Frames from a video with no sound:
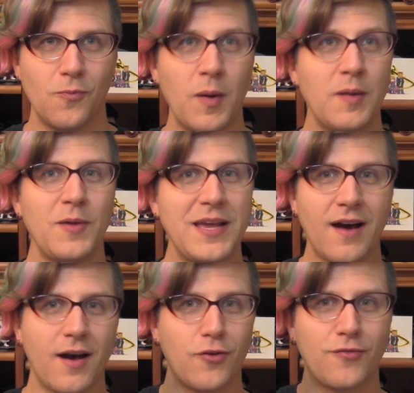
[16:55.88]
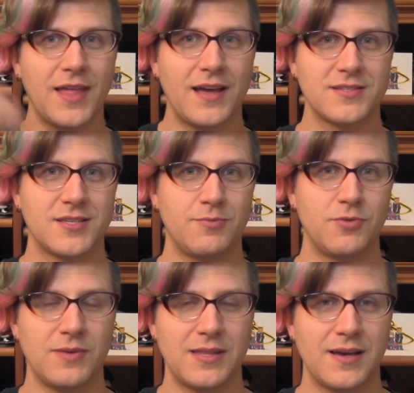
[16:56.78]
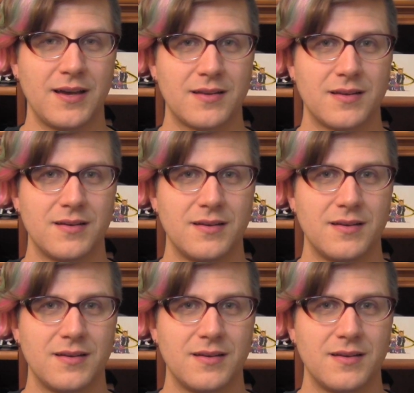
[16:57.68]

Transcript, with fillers: when we got over that and stopped doing that